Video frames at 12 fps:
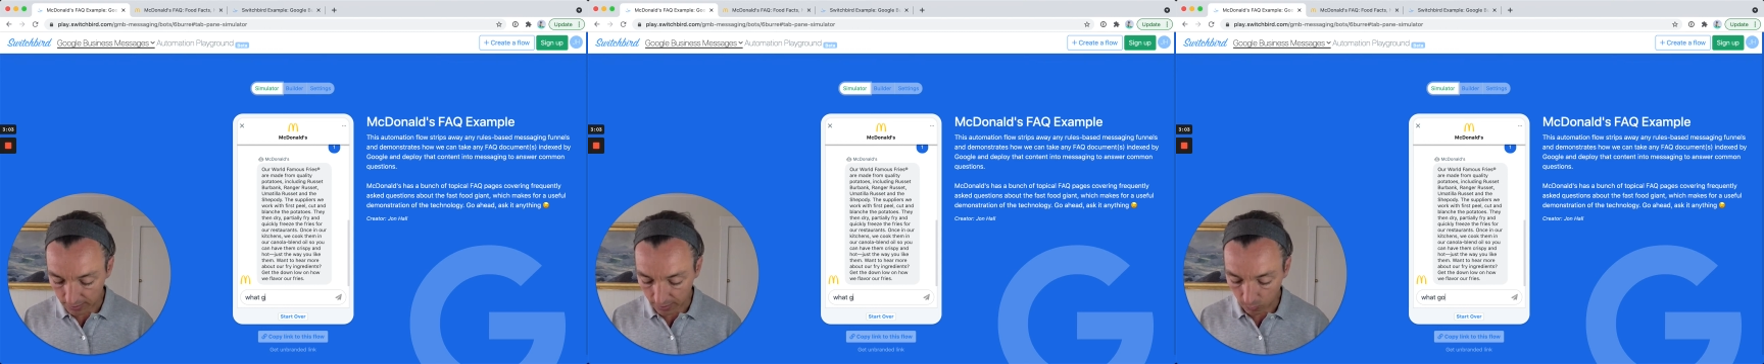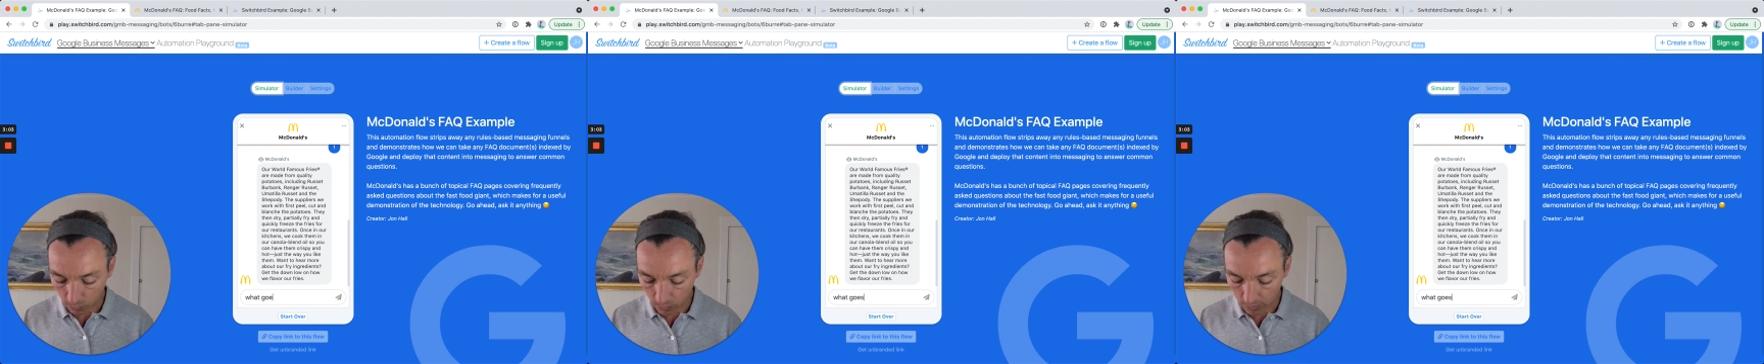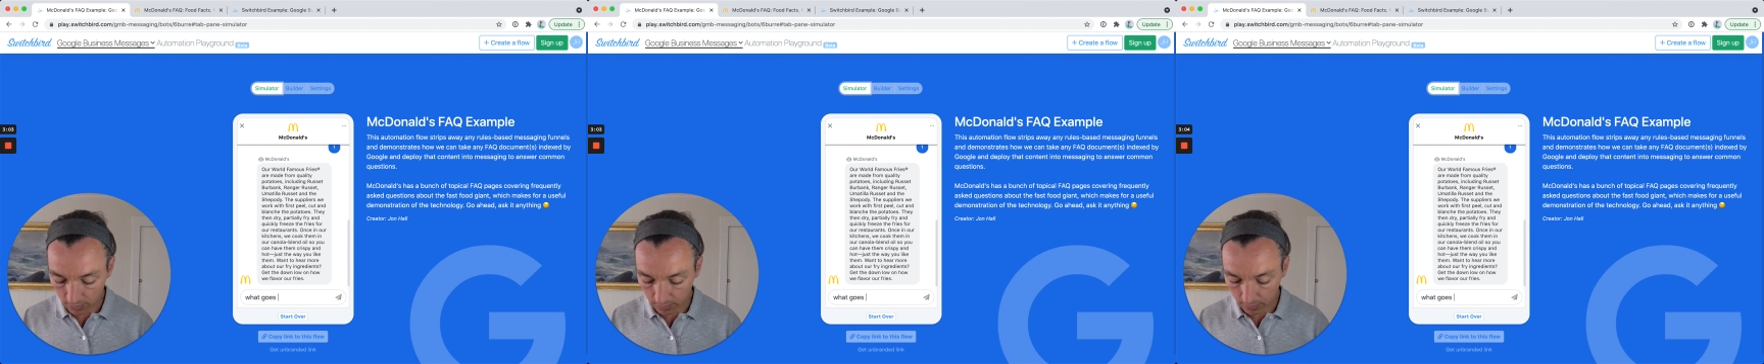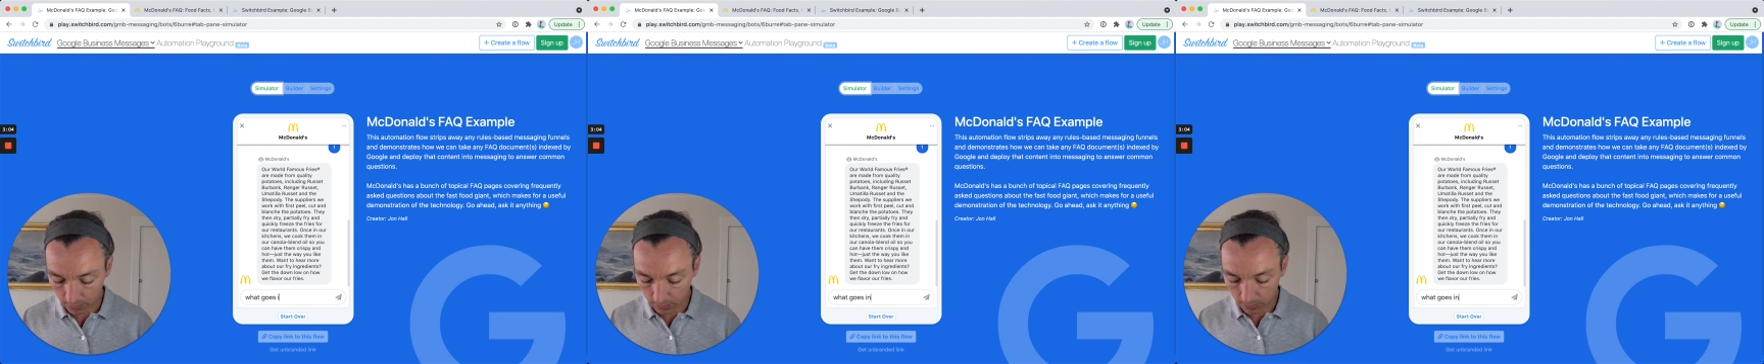like what
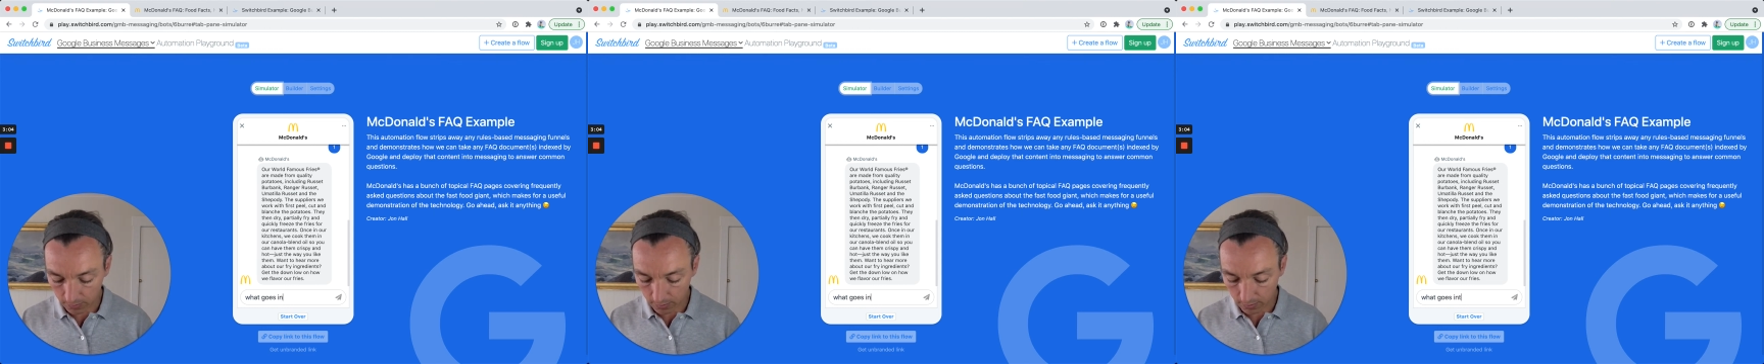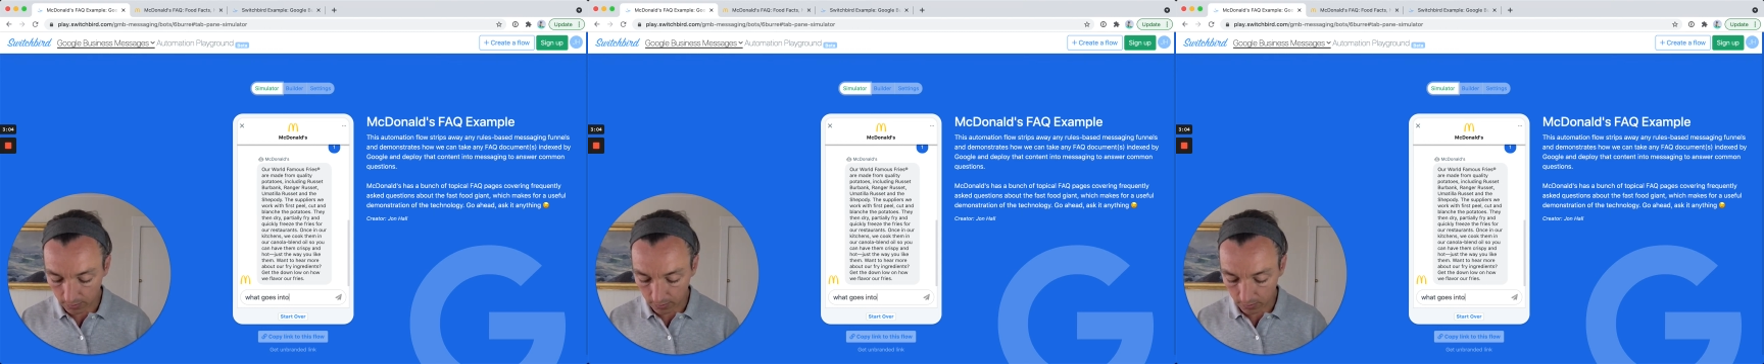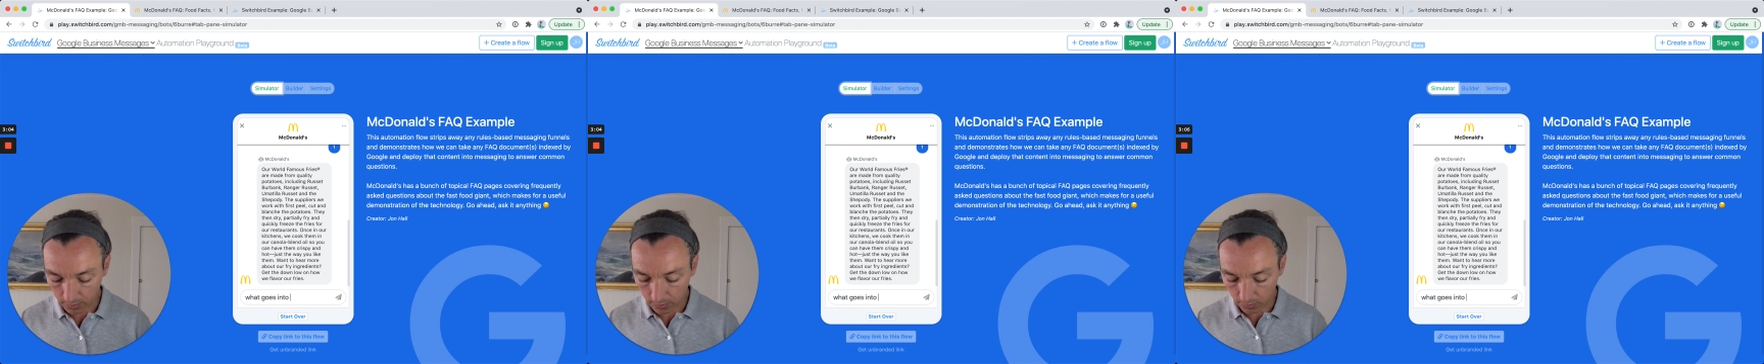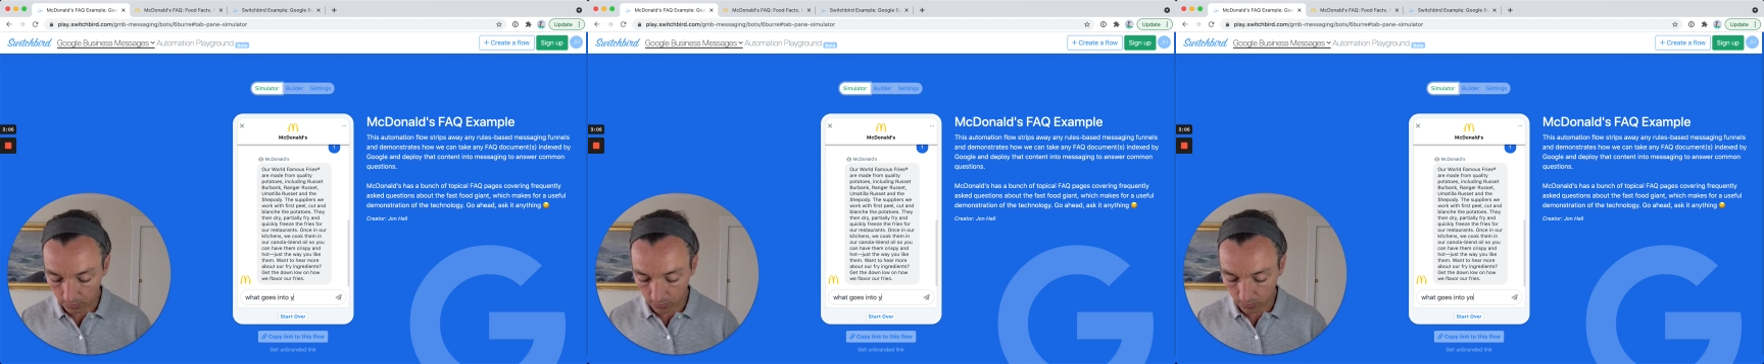goes
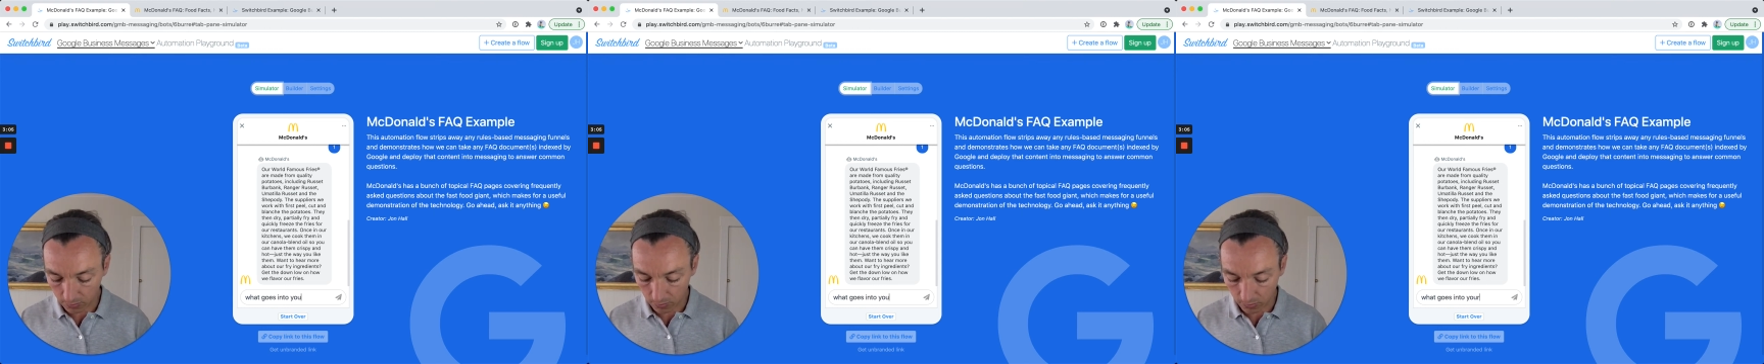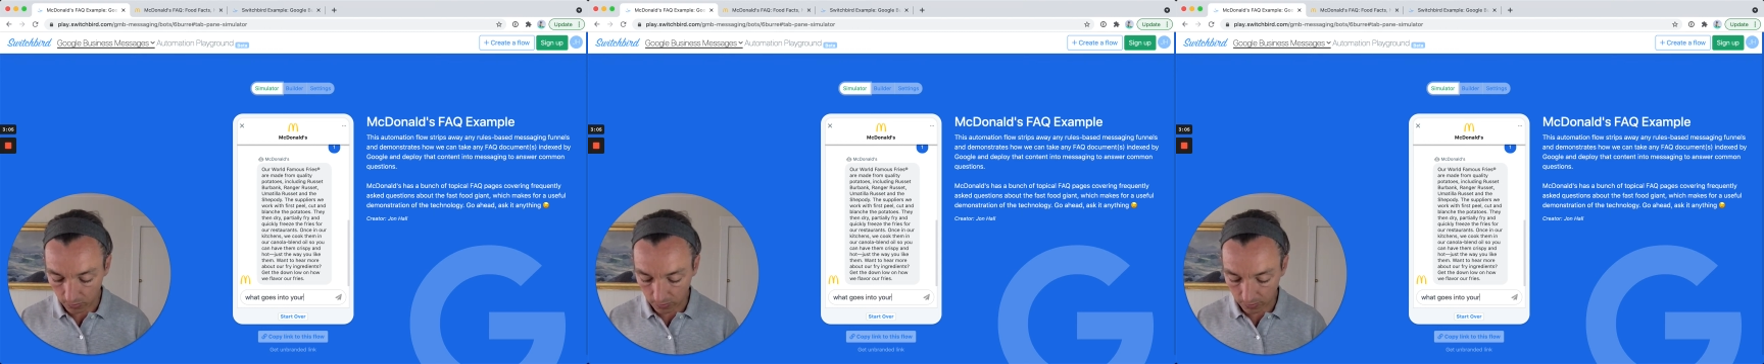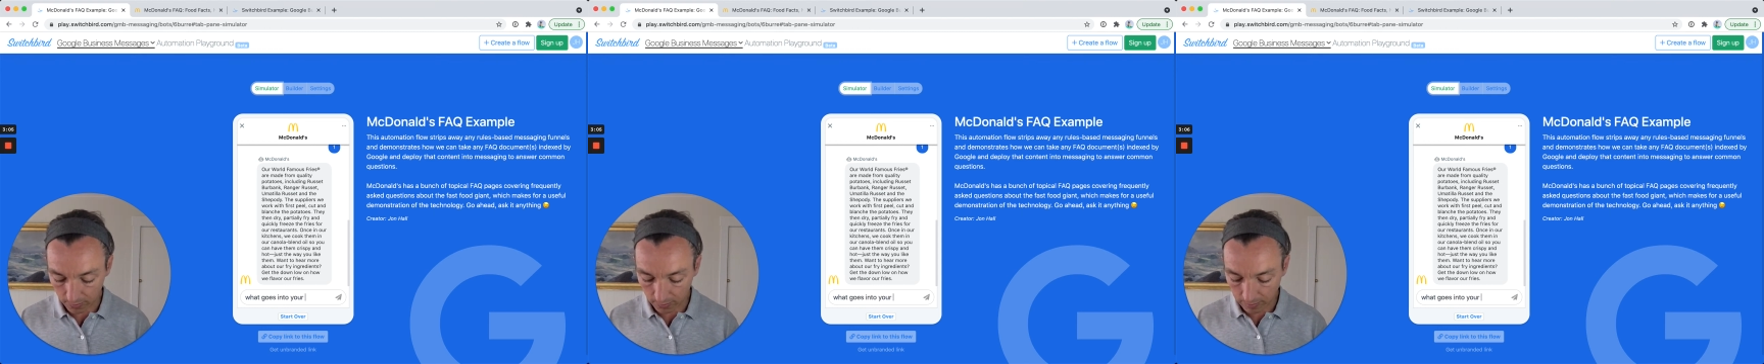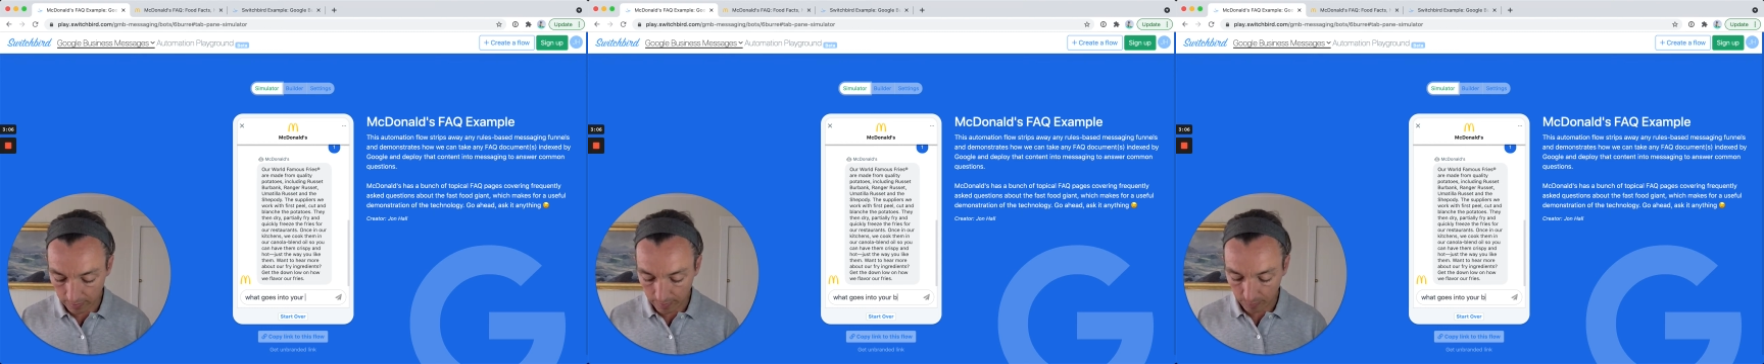into your
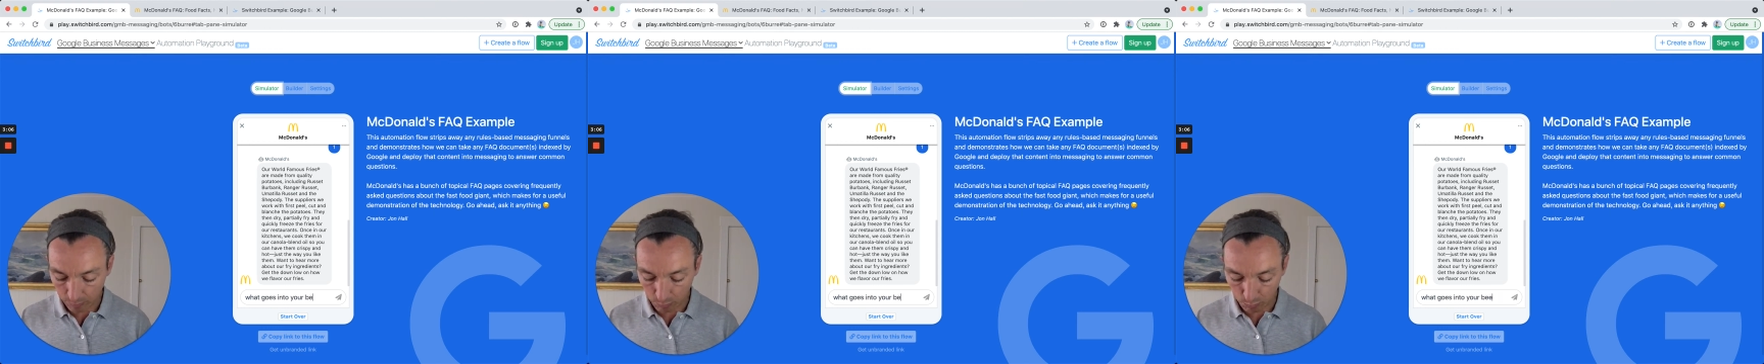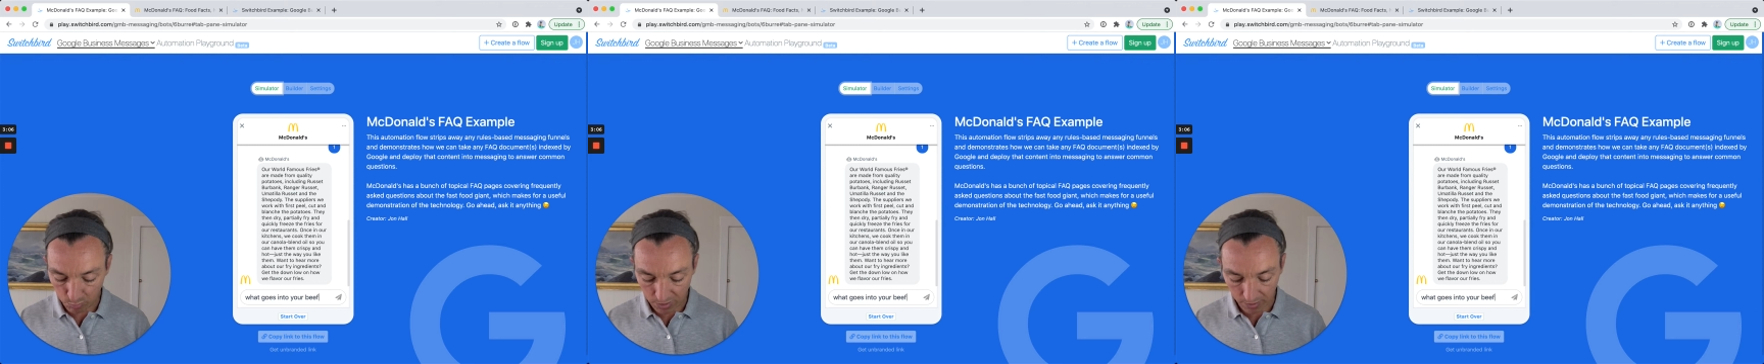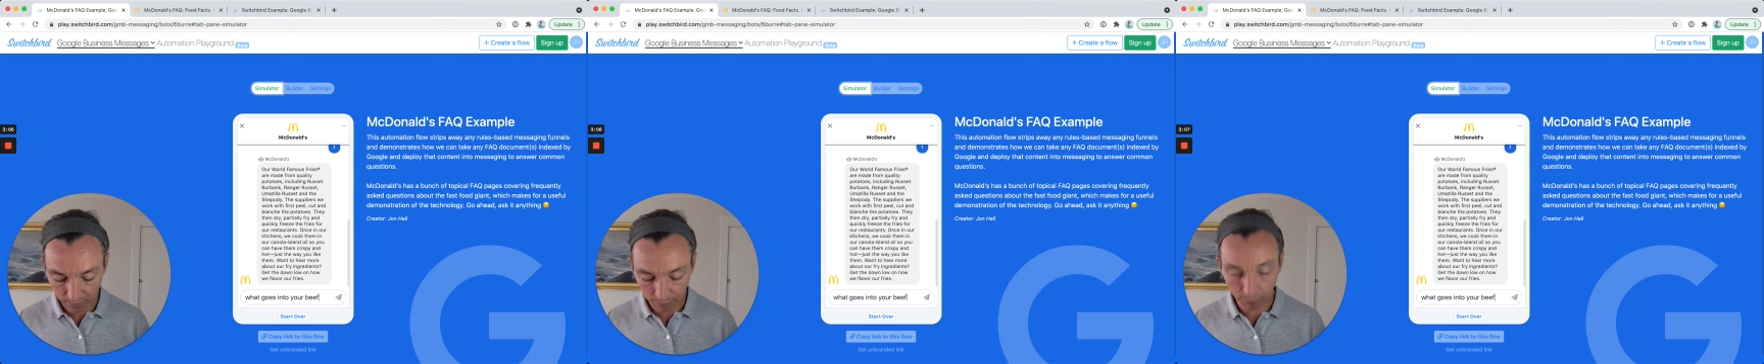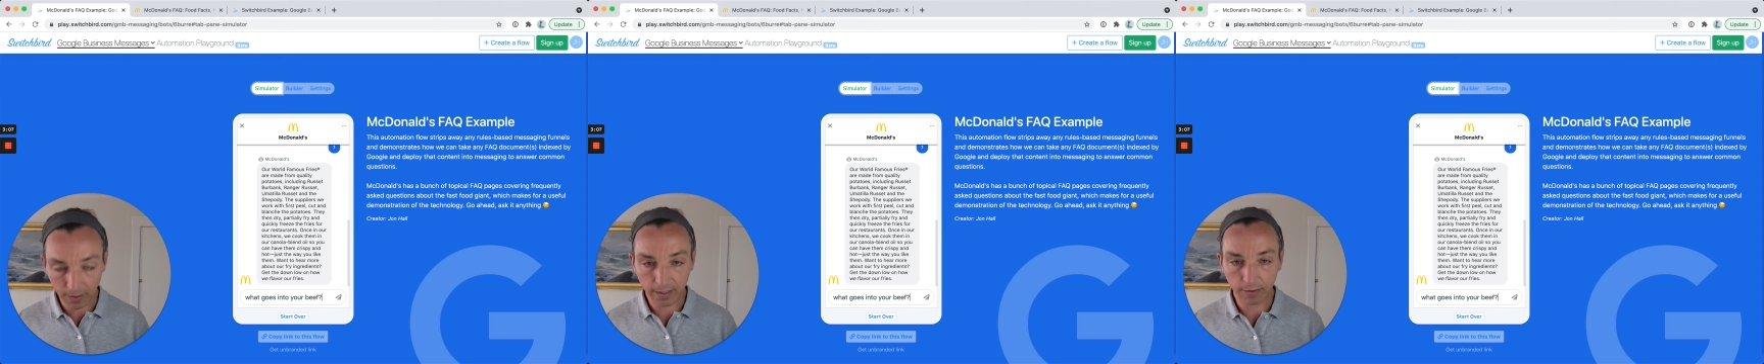
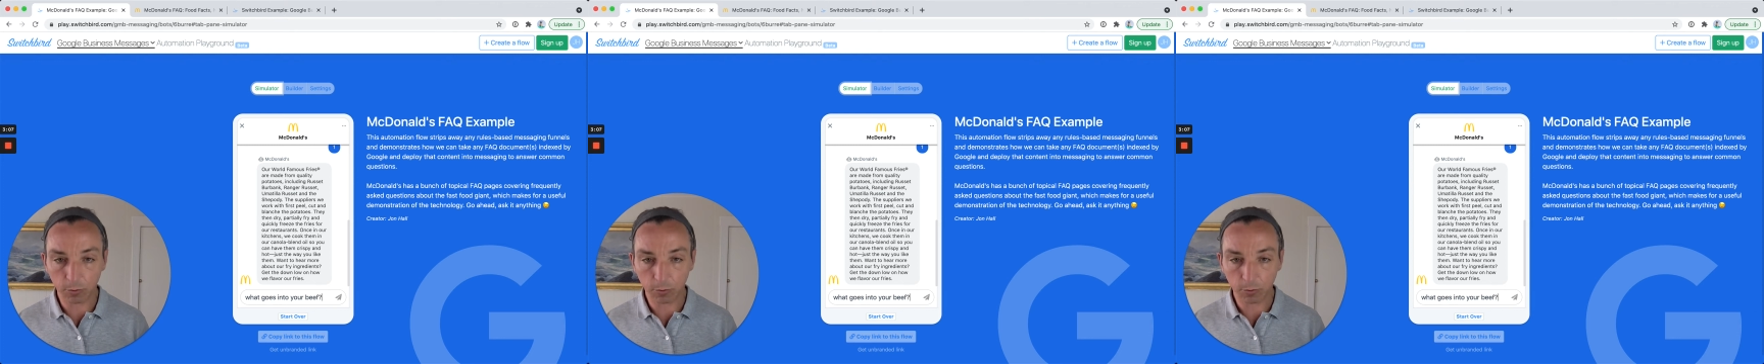beef, right?